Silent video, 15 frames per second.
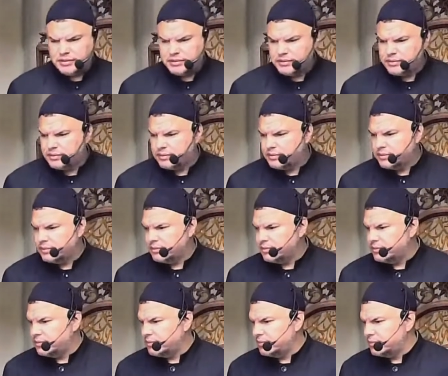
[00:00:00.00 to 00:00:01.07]

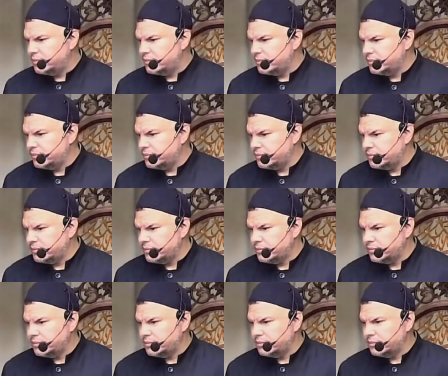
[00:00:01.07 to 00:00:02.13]

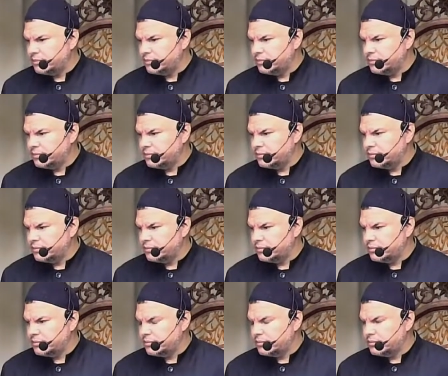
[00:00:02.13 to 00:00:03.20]

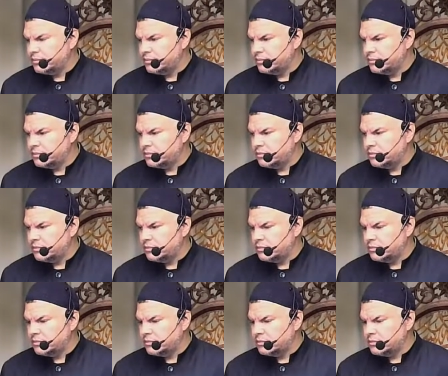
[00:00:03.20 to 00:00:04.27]

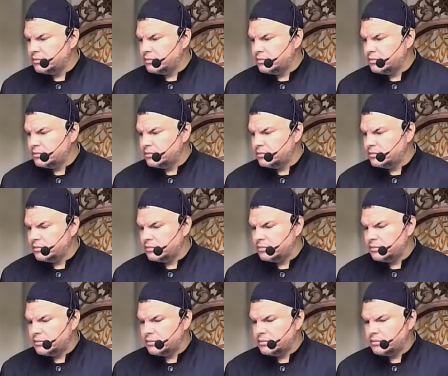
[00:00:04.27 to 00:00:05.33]

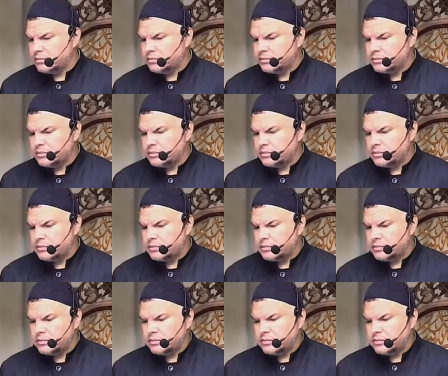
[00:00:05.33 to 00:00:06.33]
[no speech]